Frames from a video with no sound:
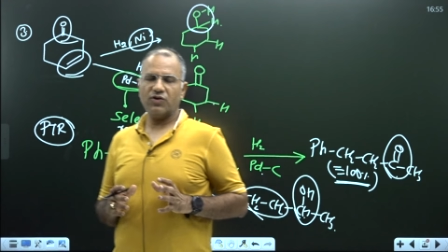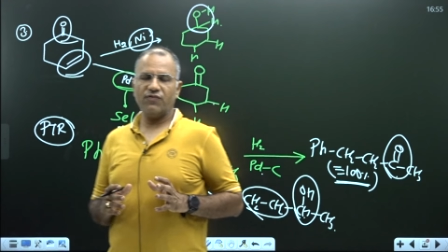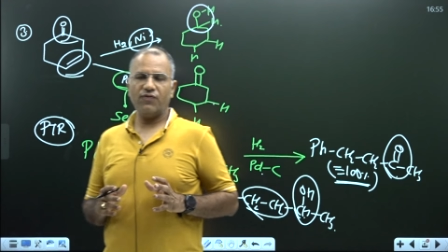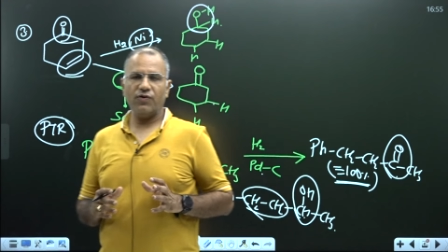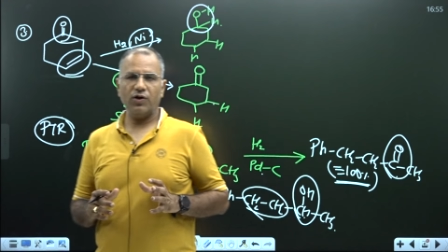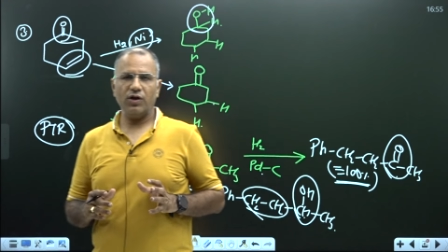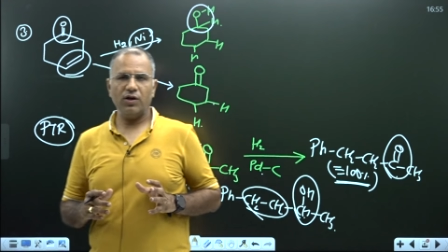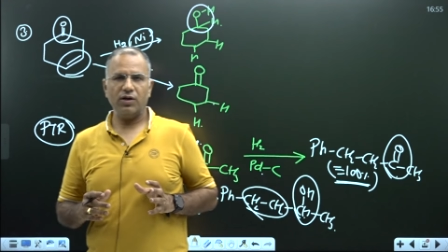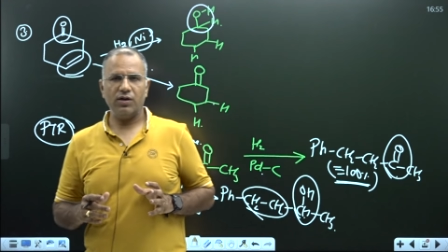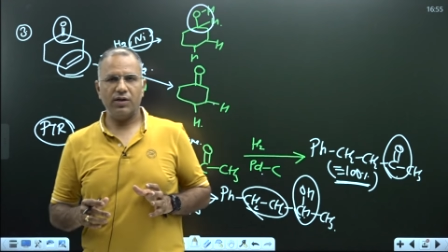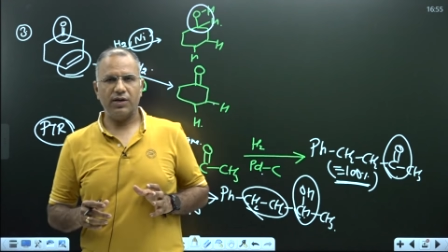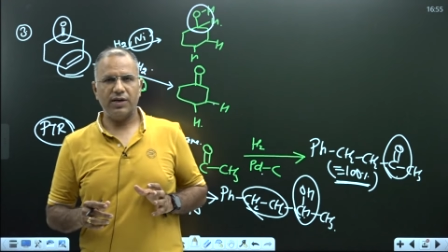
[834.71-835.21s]
of
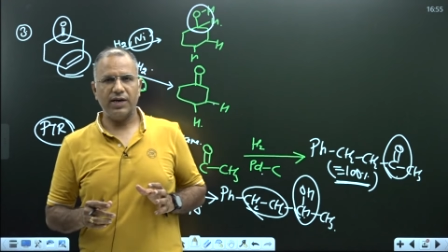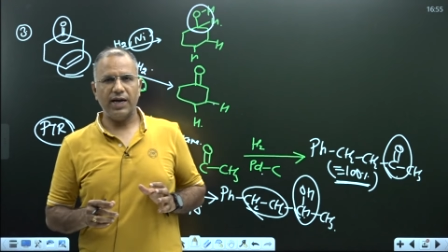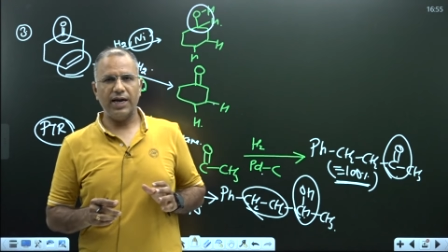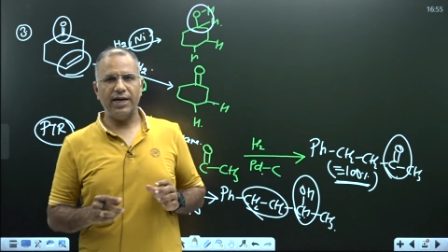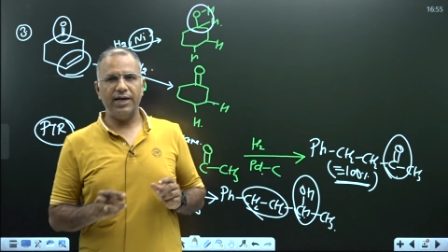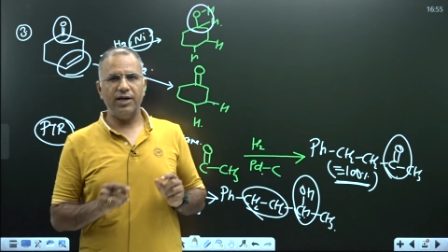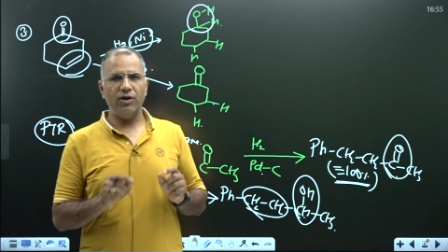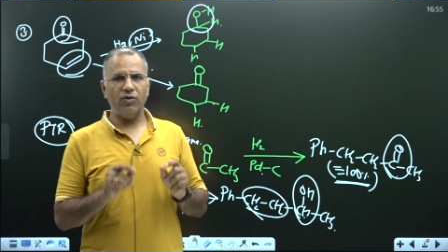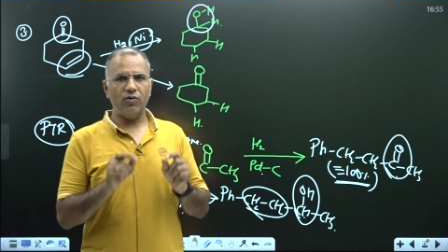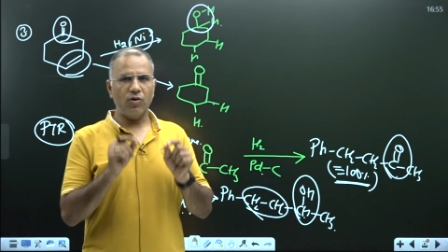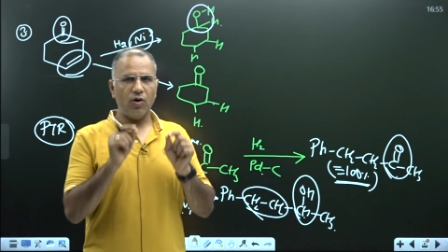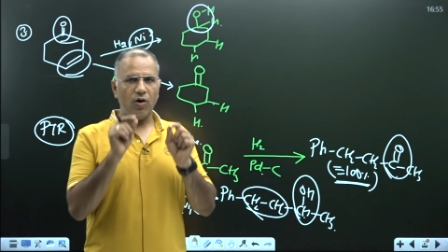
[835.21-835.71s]
all,
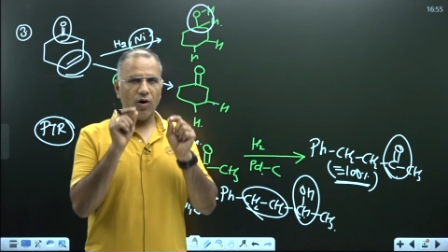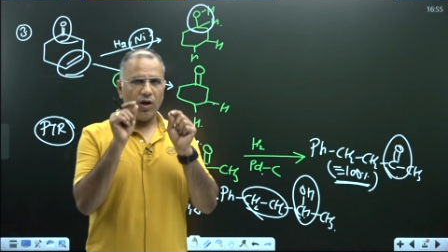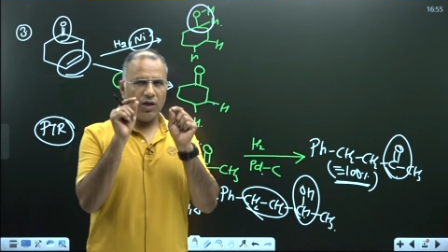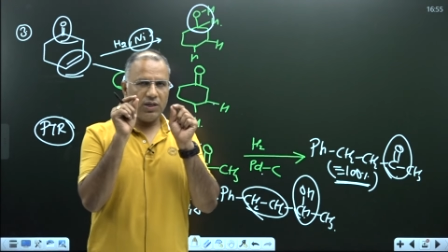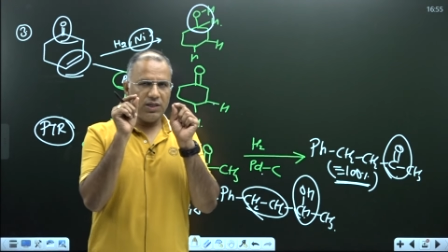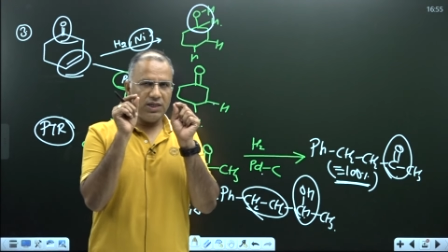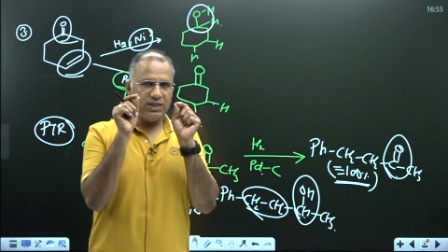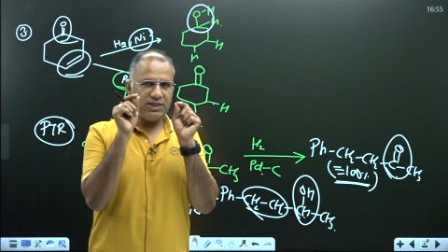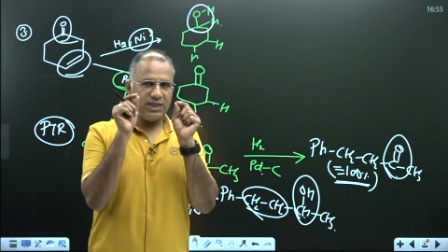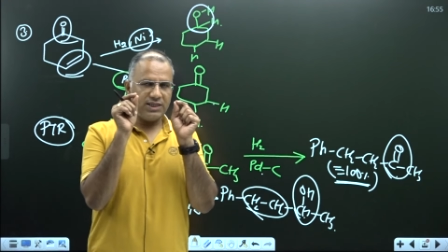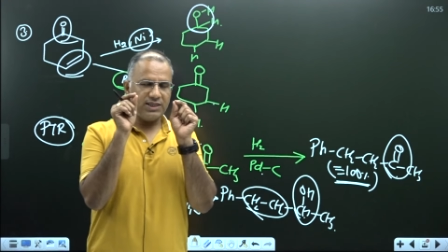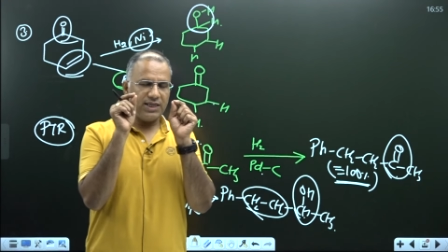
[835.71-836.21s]
write down all
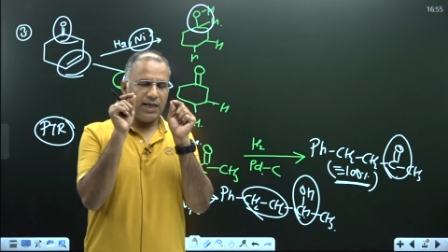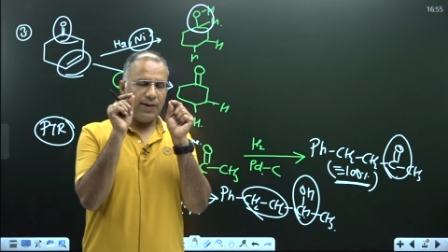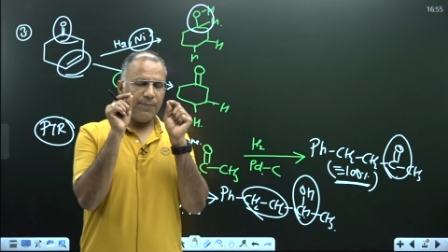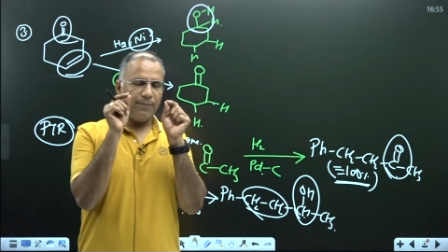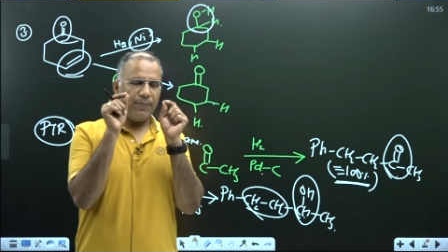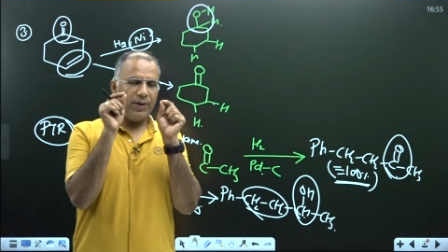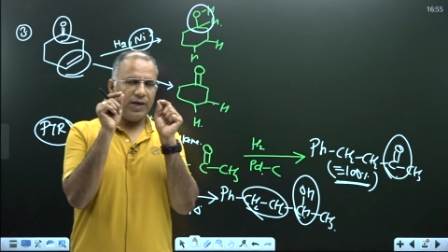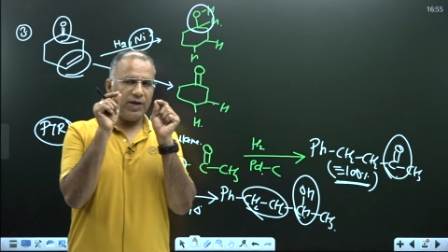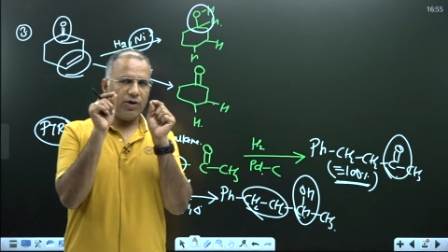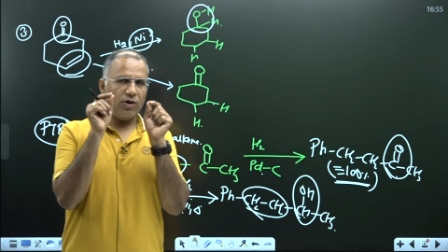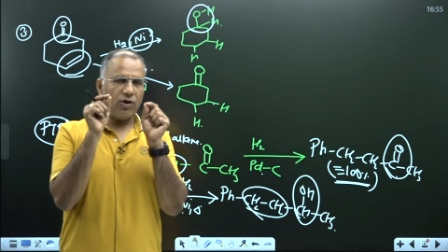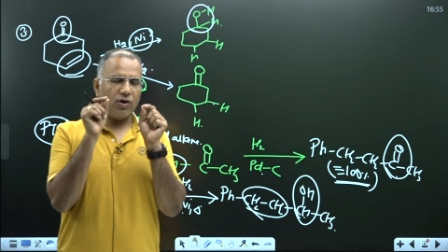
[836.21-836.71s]
these
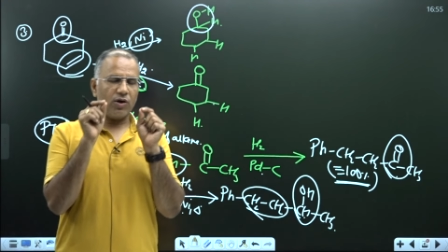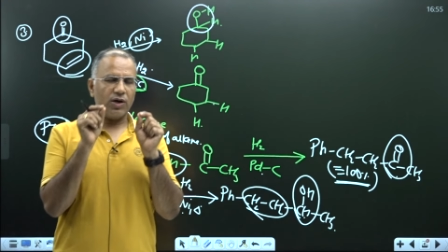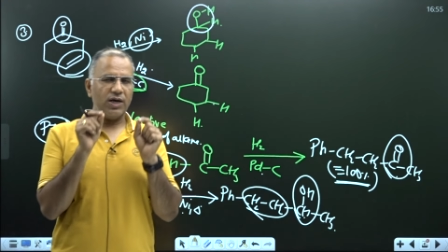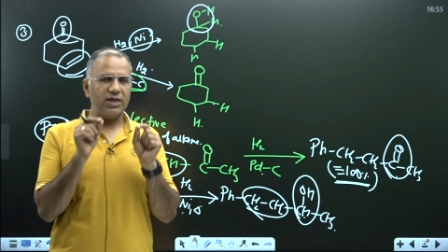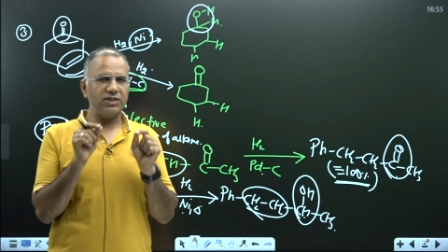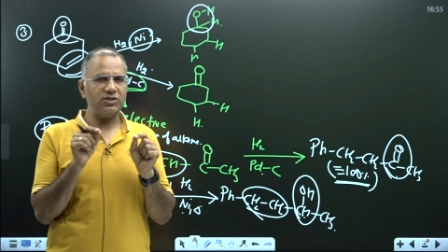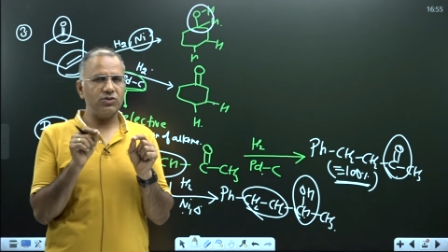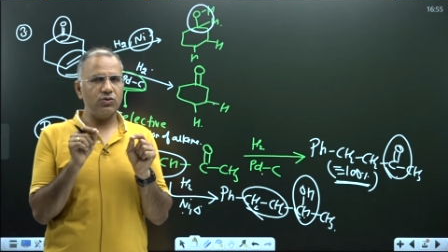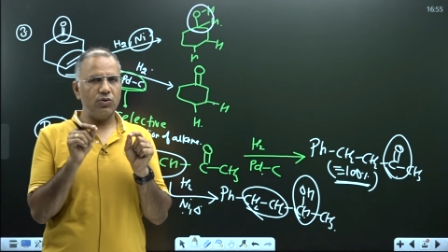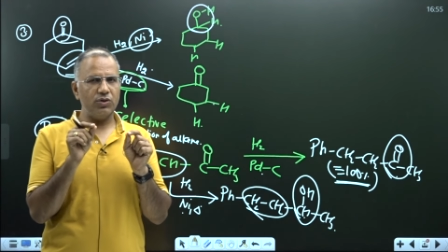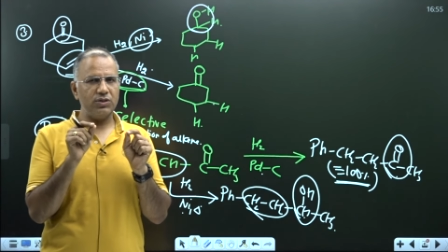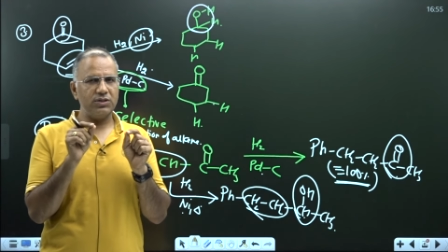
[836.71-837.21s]
examples in your
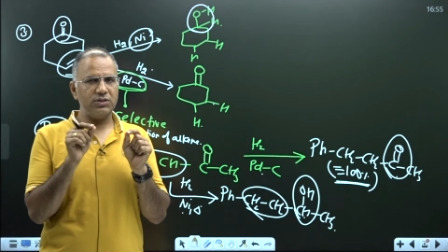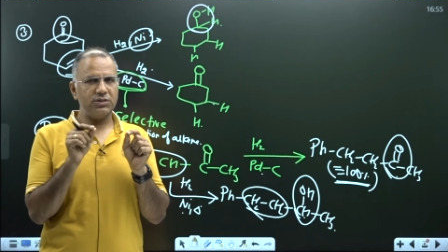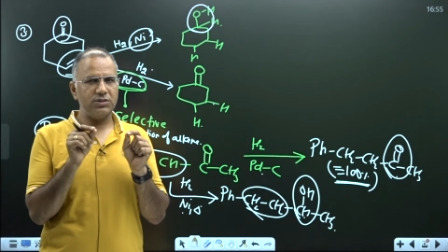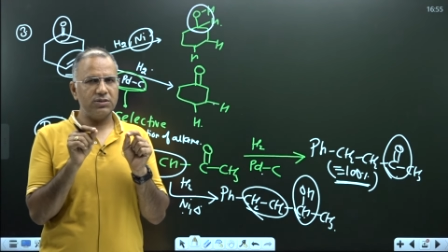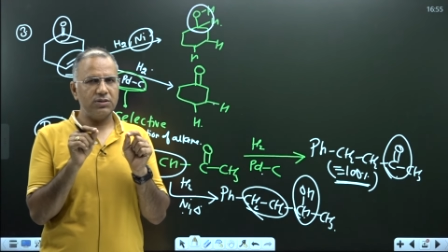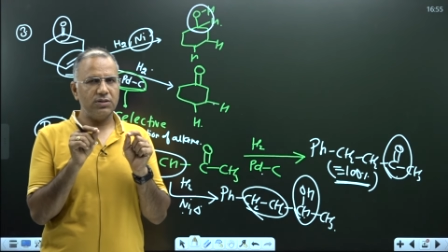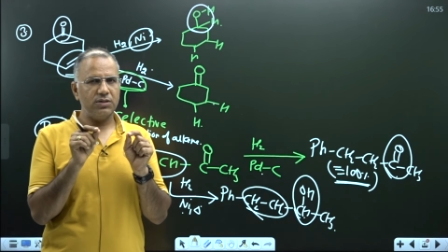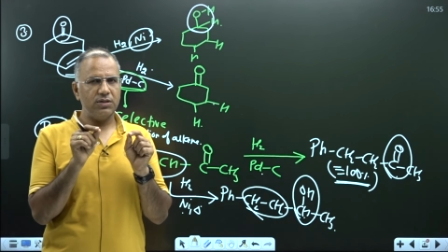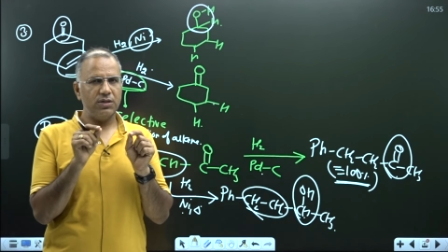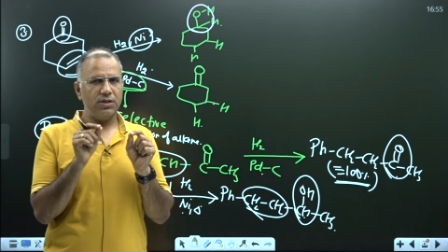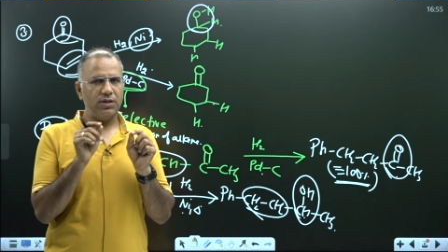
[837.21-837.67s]
class notes,